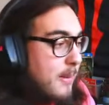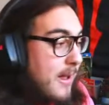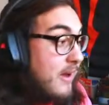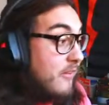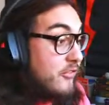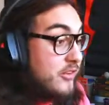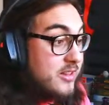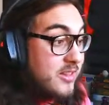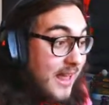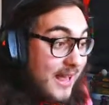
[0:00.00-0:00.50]

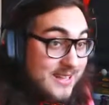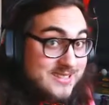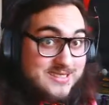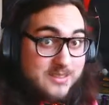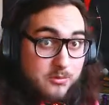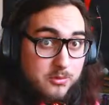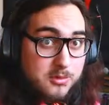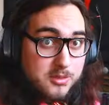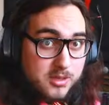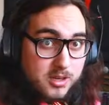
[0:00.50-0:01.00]
every class
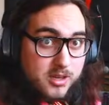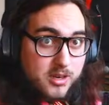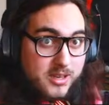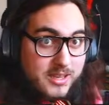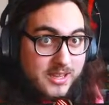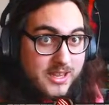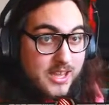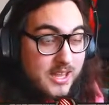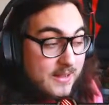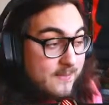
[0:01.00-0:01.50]
level
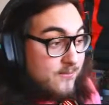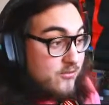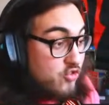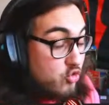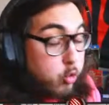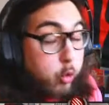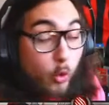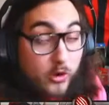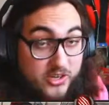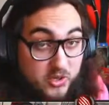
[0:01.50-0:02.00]
30
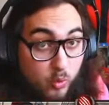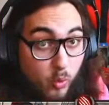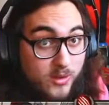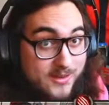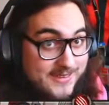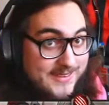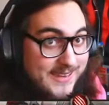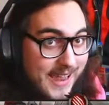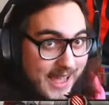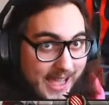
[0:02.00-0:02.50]
21
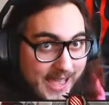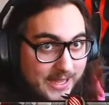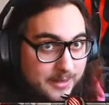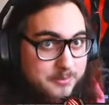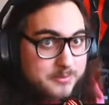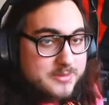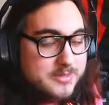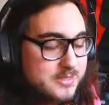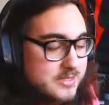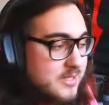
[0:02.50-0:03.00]

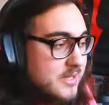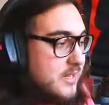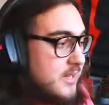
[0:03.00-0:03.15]
times,